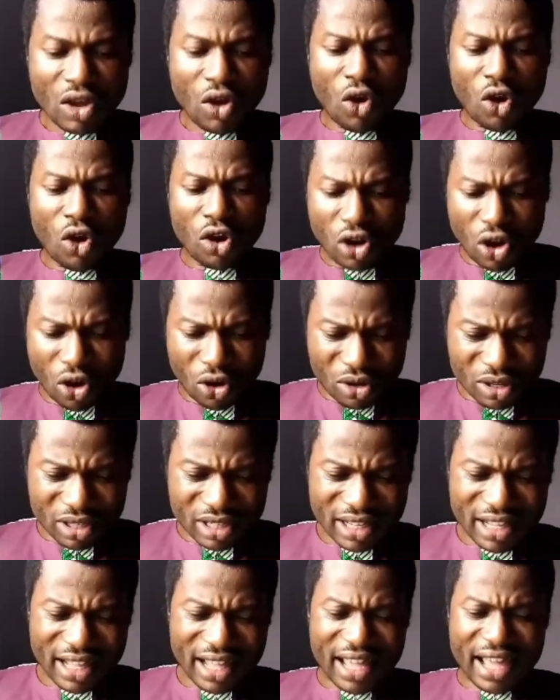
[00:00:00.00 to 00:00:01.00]
O Lord,
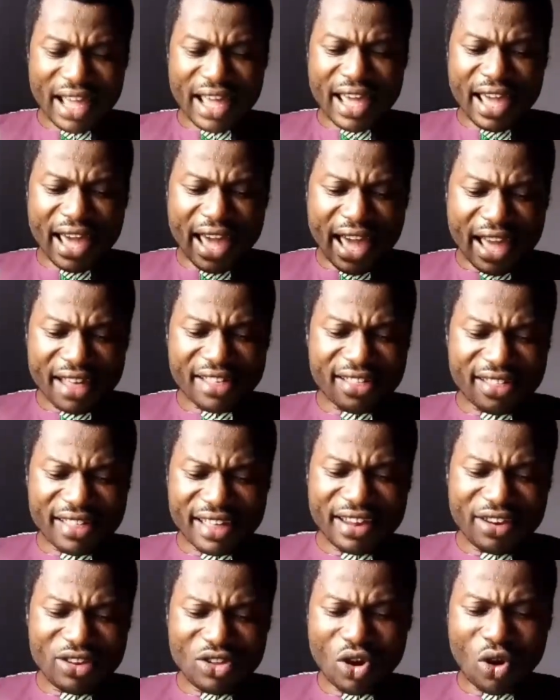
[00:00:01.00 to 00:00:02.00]

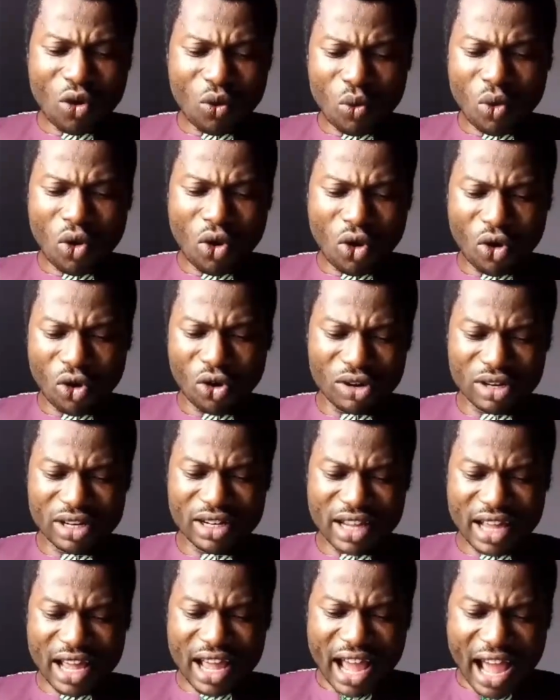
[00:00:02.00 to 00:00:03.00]
hasten your word
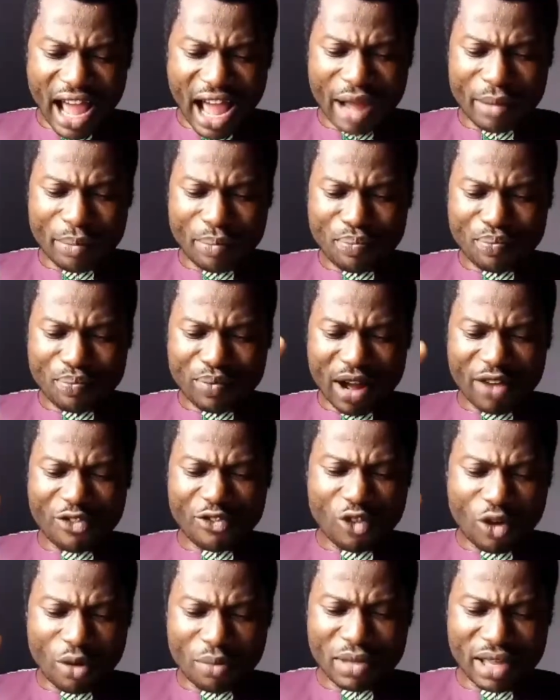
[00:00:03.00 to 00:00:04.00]
and
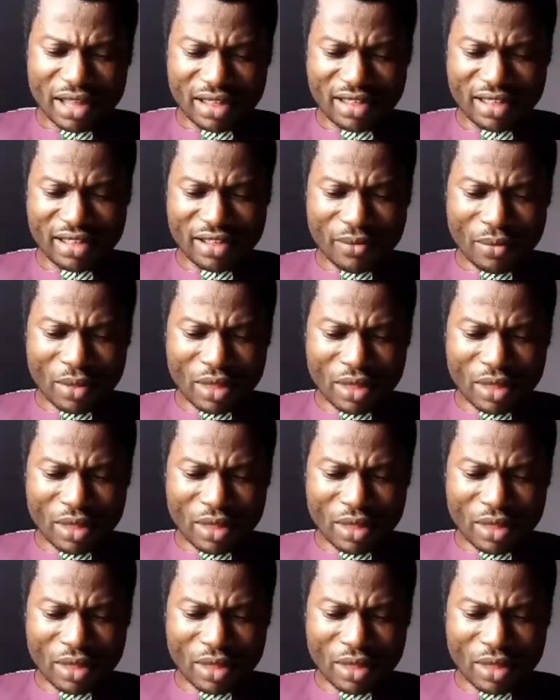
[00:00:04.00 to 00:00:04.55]
perform it